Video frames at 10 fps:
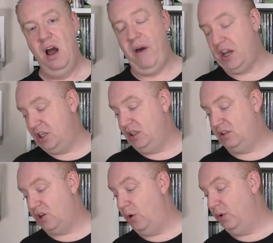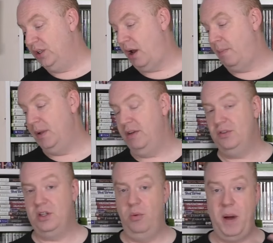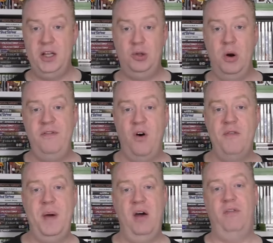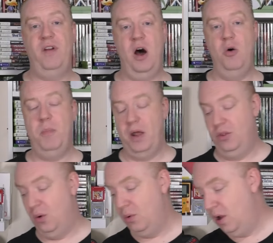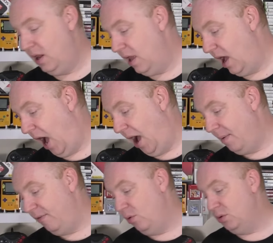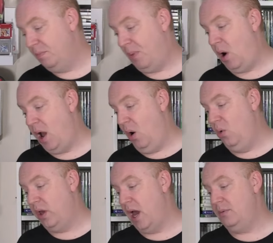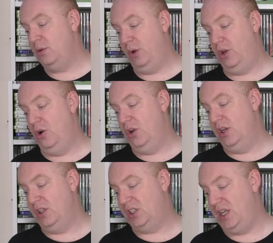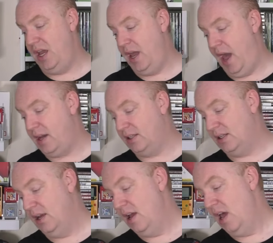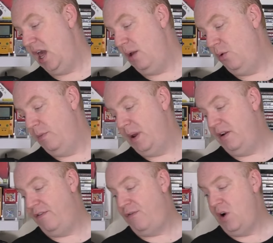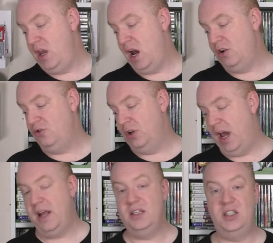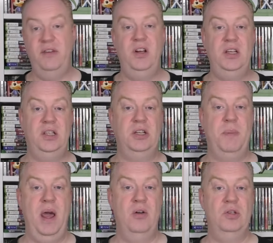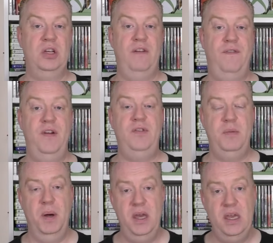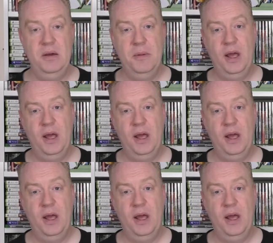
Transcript: I've actually totaled these up a bit different. So we paid £25 for the whole bundle. If we were to buy all the games that we could at CEX, it would have been £376.50.